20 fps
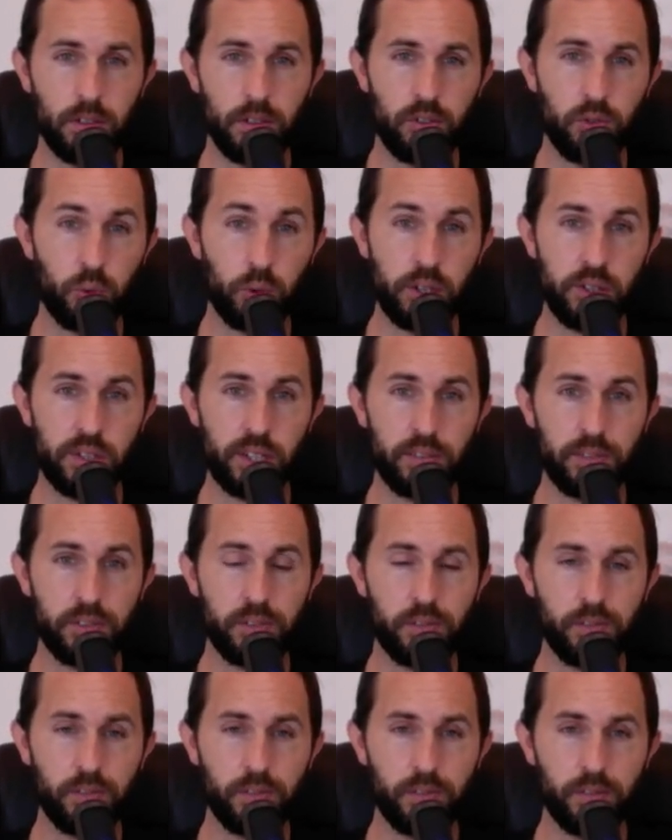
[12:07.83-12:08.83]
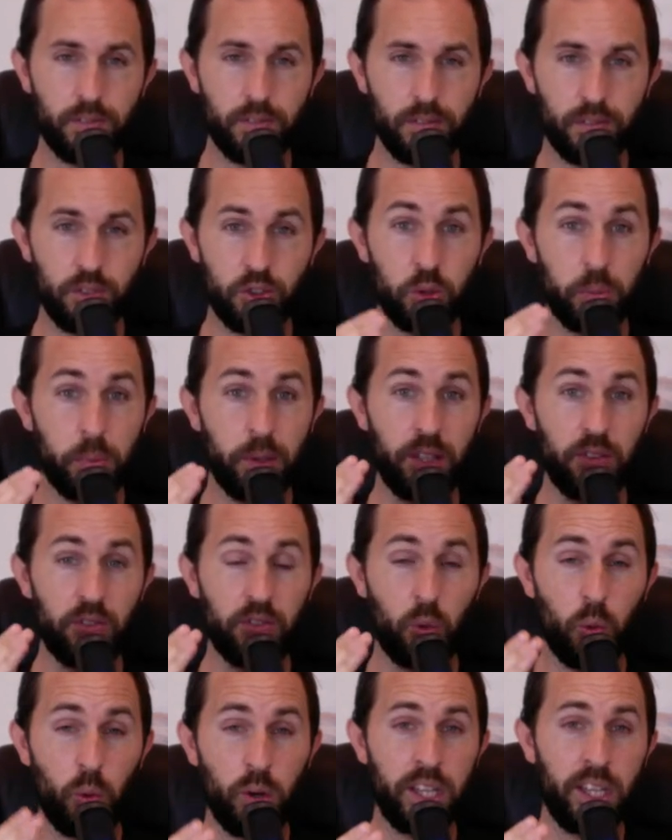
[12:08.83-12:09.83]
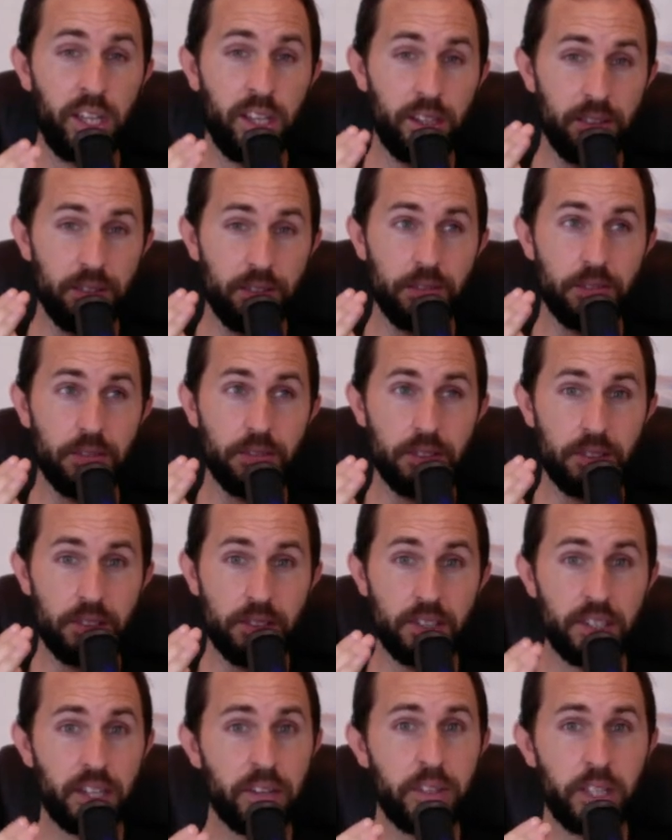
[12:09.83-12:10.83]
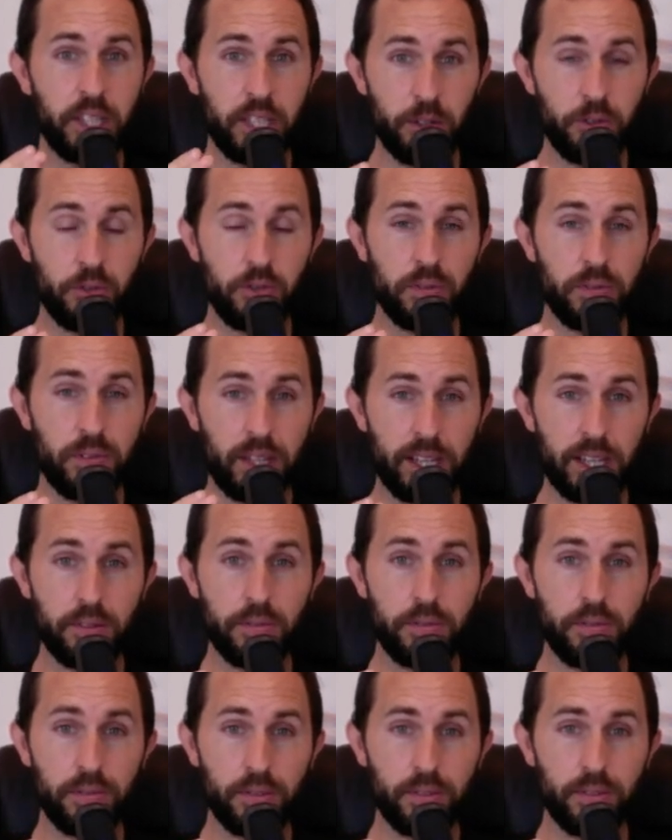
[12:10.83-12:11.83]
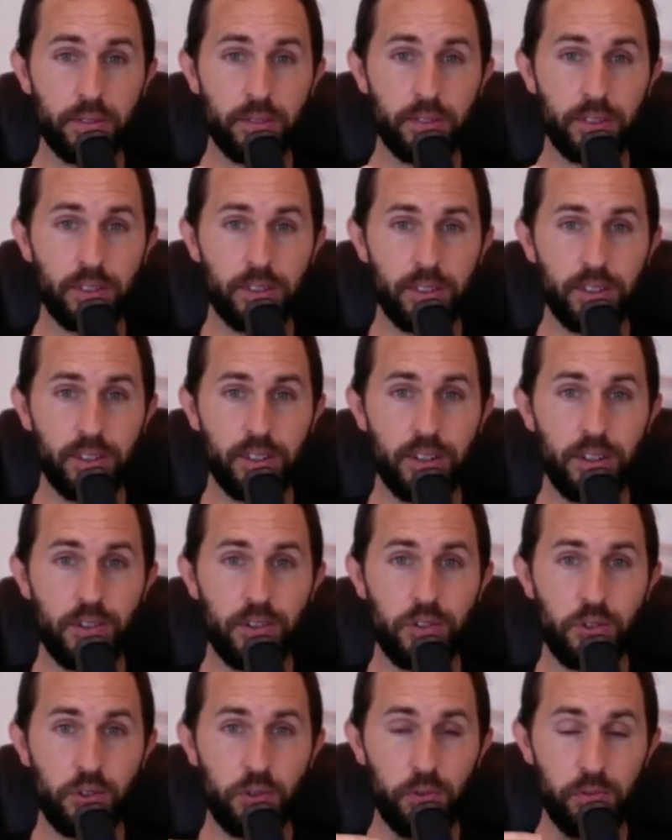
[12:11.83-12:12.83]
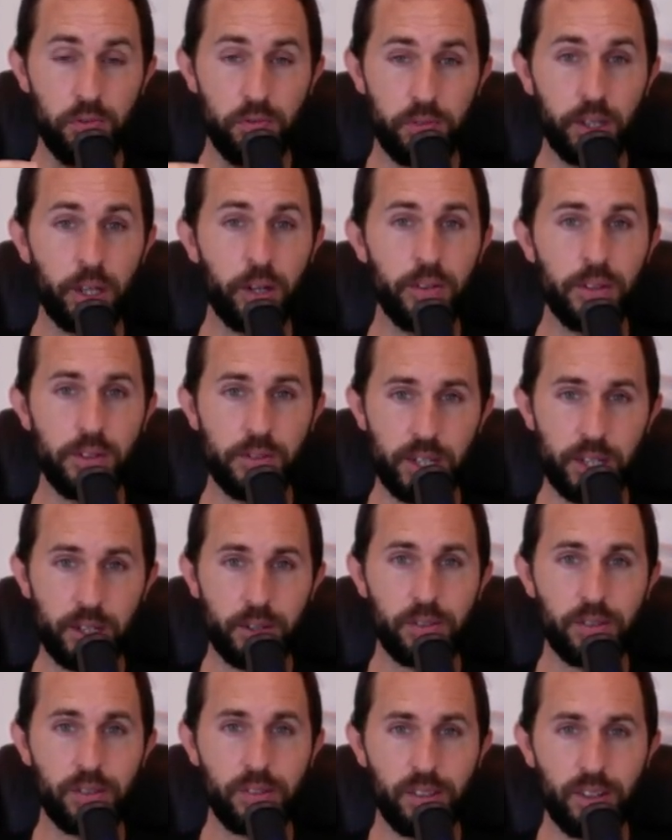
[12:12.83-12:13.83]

27. It took me 27 years of life to figure this out.